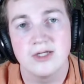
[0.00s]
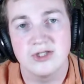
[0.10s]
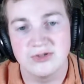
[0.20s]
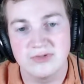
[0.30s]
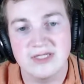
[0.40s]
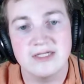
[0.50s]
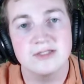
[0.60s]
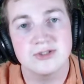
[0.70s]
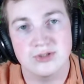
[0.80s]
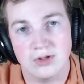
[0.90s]
you
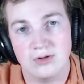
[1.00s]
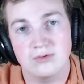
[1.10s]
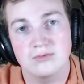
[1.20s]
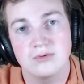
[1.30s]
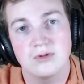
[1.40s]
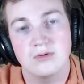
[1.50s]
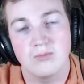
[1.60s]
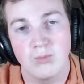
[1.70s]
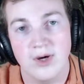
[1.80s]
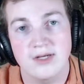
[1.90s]
need to know
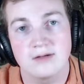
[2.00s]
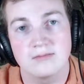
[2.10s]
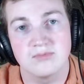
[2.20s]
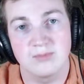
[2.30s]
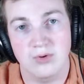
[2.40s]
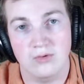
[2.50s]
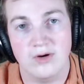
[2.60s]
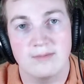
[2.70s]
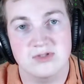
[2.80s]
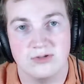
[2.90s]
what the
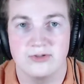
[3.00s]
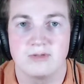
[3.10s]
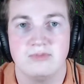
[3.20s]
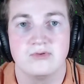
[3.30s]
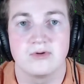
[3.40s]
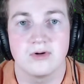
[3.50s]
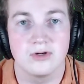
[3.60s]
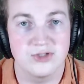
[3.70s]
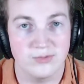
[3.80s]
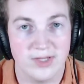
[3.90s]
programs on your computer are
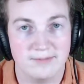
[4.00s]
doing.